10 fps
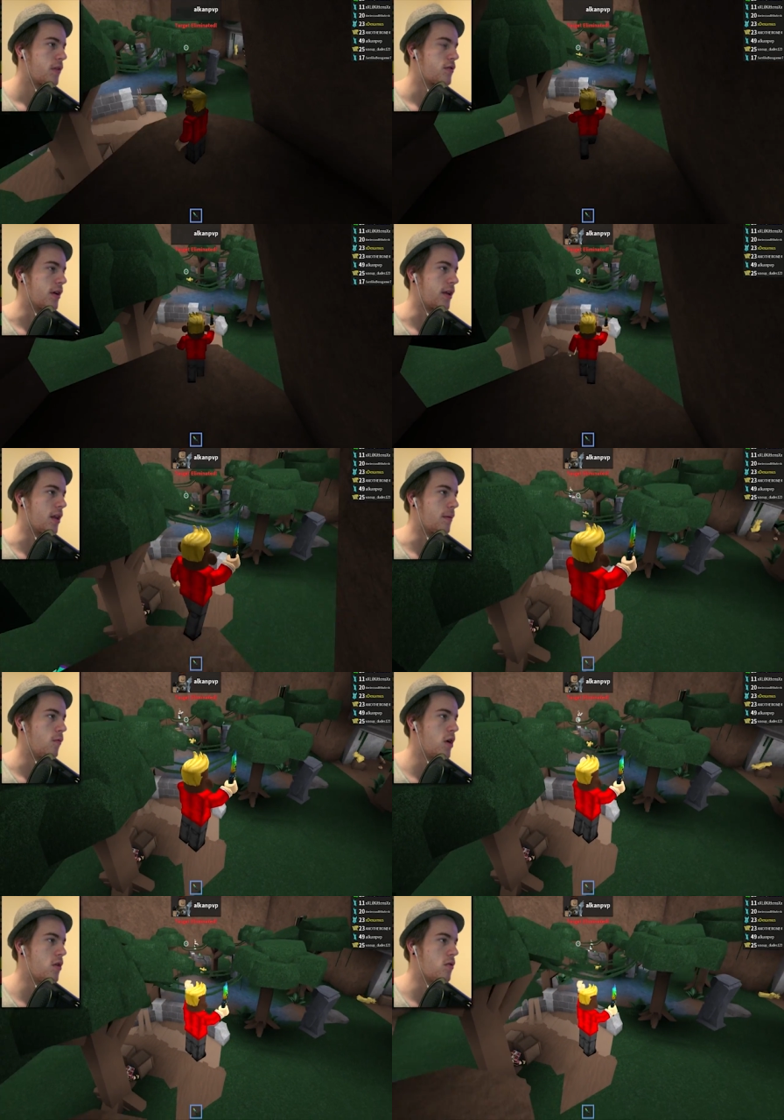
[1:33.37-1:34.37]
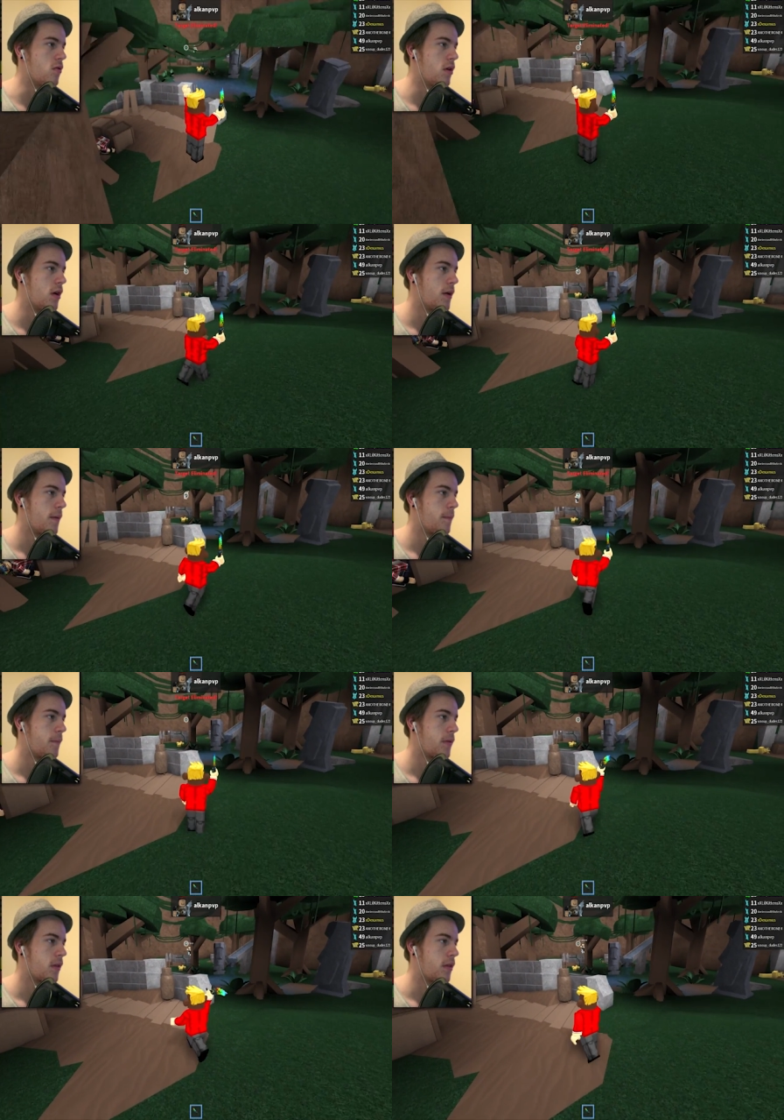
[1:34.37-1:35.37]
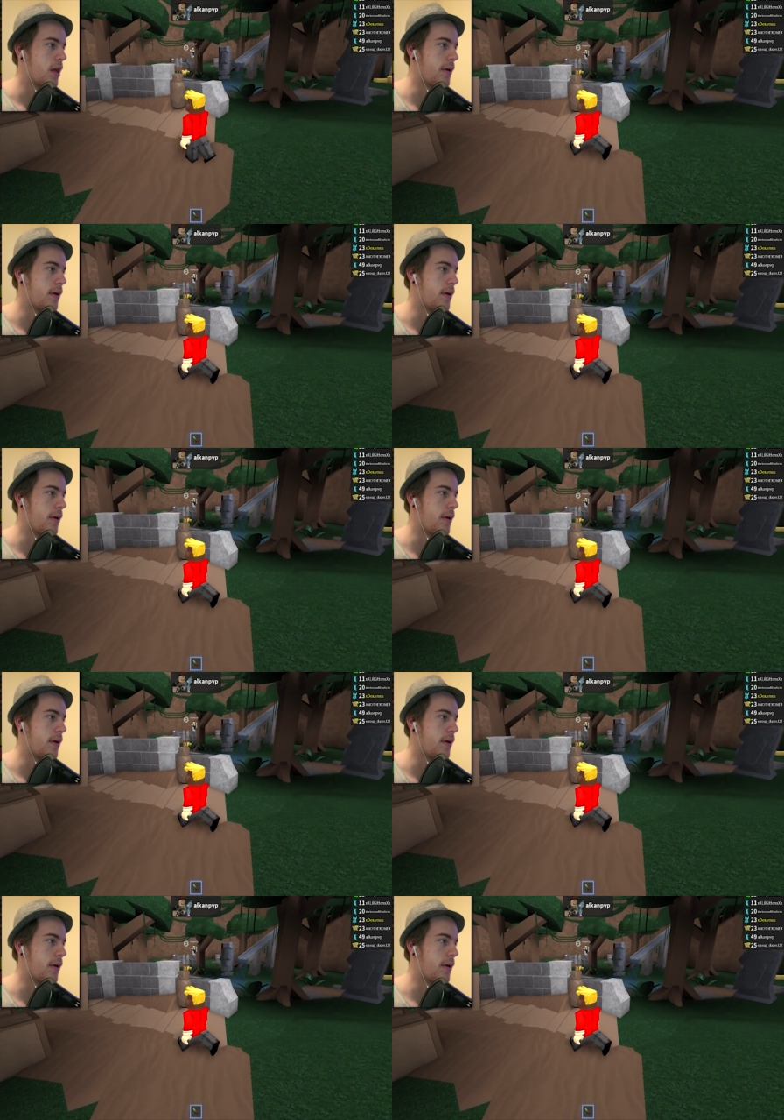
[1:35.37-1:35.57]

Trying to kill him. Woo! Now